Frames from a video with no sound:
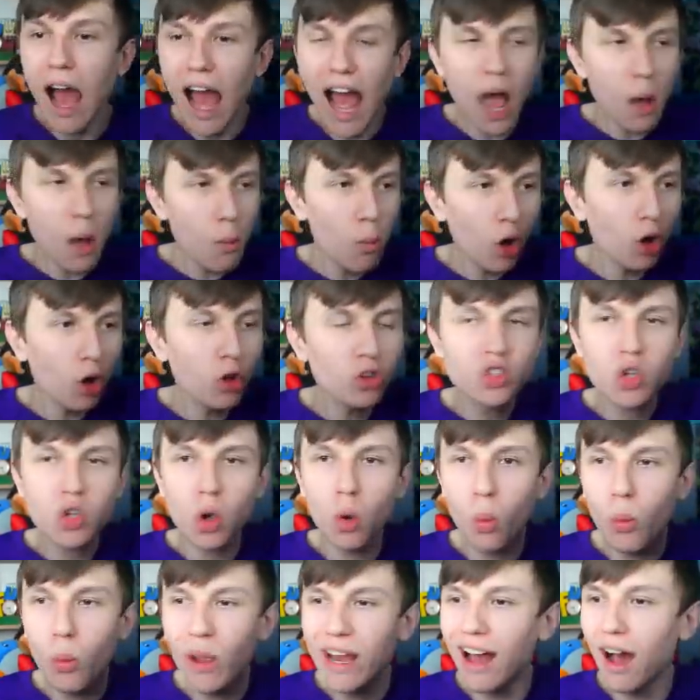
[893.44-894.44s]
And we're onto
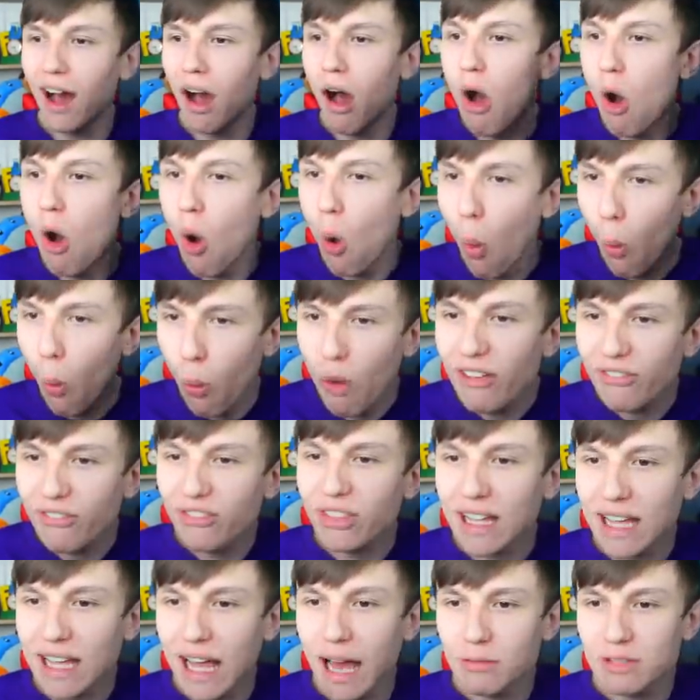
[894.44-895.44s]
a winner with
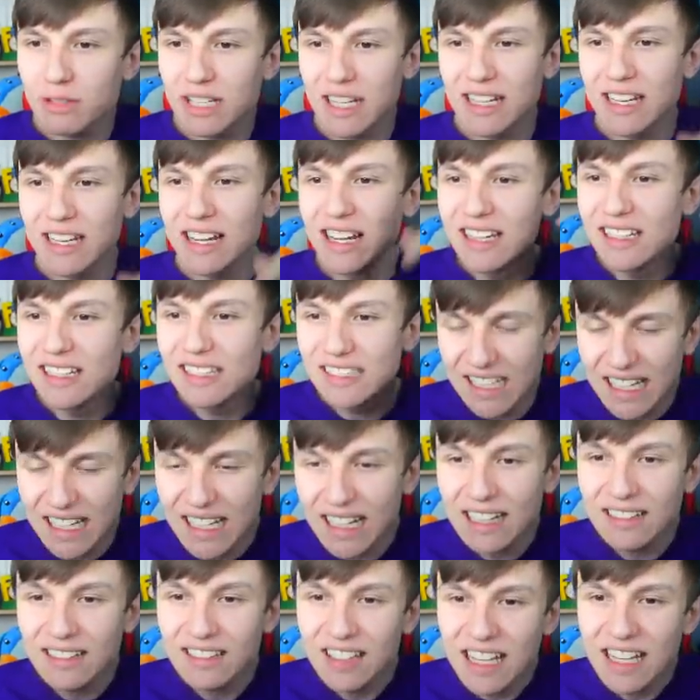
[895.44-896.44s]
the captain,
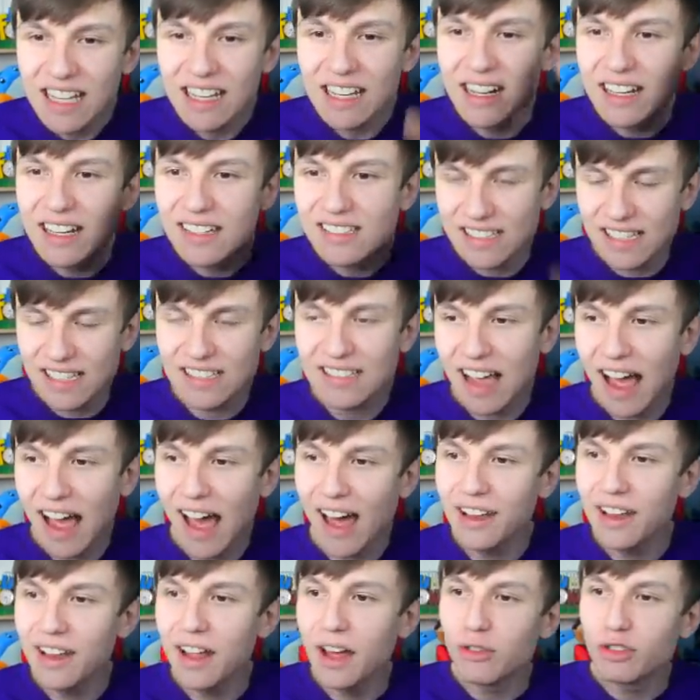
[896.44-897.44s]
Zinedine
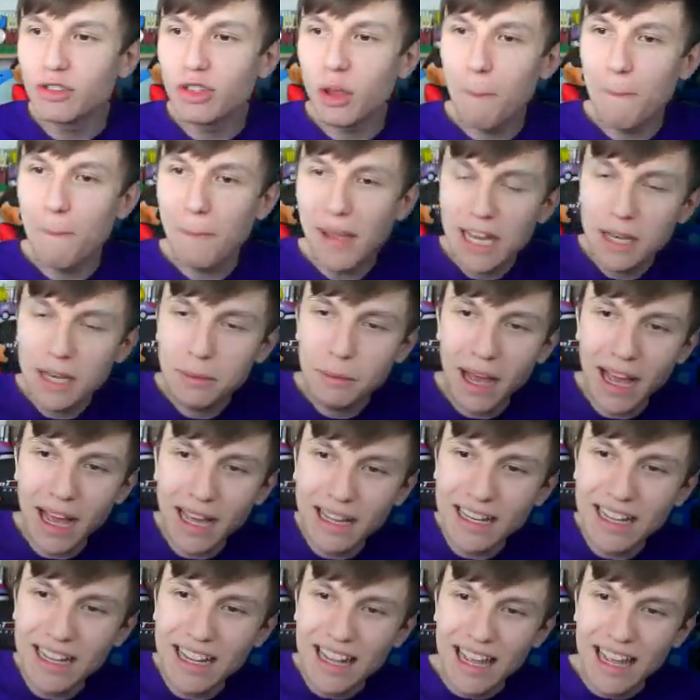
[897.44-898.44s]
Zidane, the main man.